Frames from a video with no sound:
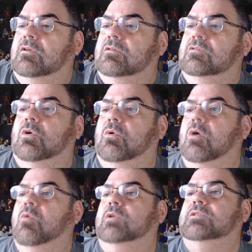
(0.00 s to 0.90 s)
So
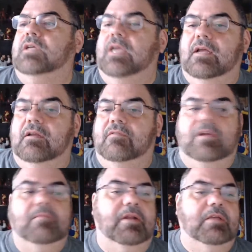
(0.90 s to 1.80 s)
once again, if
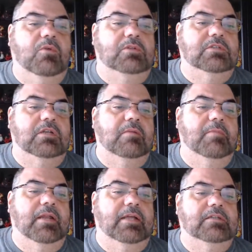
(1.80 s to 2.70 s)
anybody wants to come
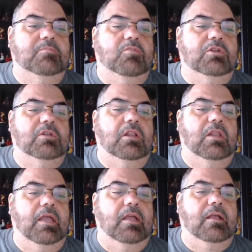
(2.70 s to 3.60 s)
in, I did put the
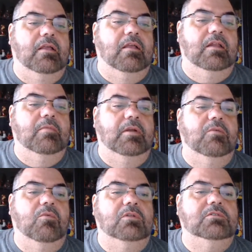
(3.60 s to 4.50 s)
link. Anybody
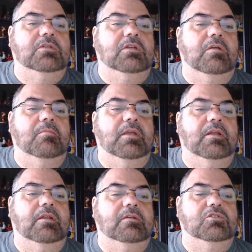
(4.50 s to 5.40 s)
wants to come in
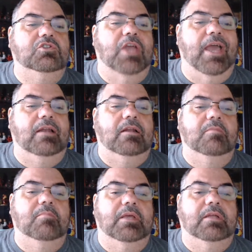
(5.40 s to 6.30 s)
and chat a
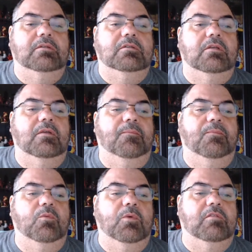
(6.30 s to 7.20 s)
bit
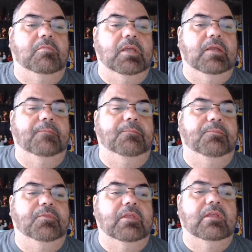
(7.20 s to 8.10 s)
with me,
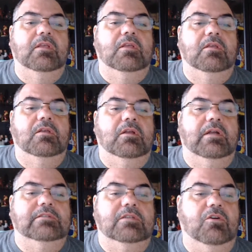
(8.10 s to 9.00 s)

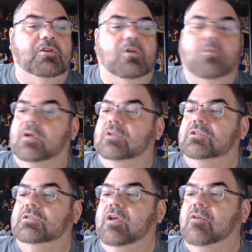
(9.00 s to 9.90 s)
because I know you don't want to
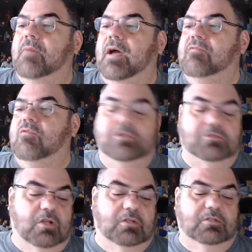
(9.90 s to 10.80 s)
just hear my voice
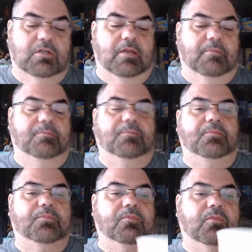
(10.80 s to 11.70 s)
all the time,
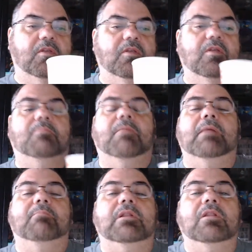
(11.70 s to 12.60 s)
my
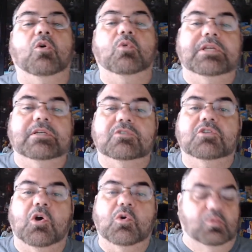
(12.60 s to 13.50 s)
melodious
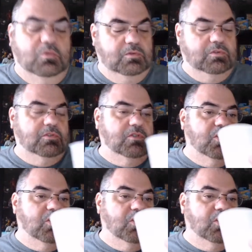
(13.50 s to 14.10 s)
tones.